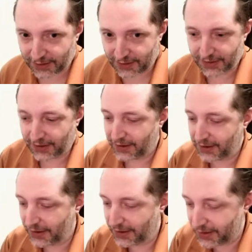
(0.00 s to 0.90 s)

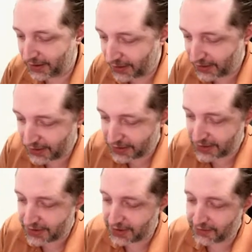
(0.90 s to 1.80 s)
it's as
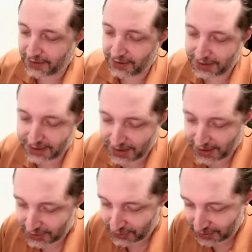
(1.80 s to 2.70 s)
good as a Command and
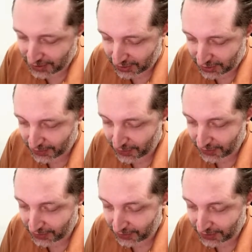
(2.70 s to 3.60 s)
Conquer.
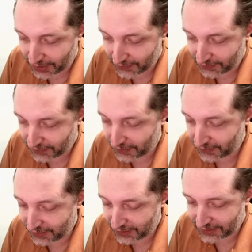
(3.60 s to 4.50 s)
Like,
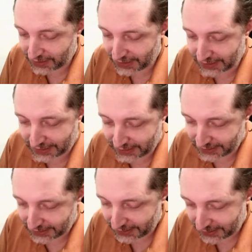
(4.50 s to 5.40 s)
no,
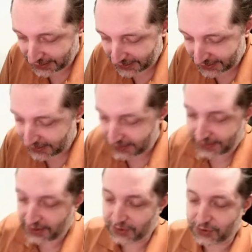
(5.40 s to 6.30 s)
it's really good. In Earth
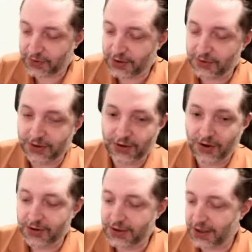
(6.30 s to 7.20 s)
deck, Mulch
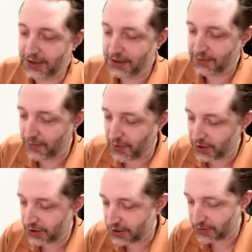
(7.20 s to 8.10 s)
is amazing.
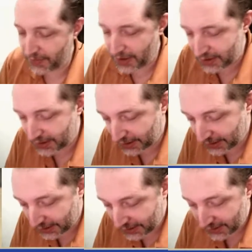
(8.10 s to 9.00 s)

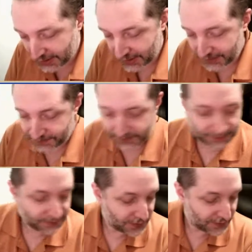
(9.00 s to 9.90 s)
You have a nice little
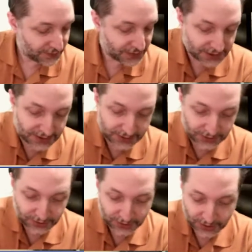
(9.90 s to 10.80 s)

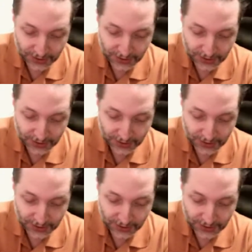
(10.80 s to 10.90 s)
token.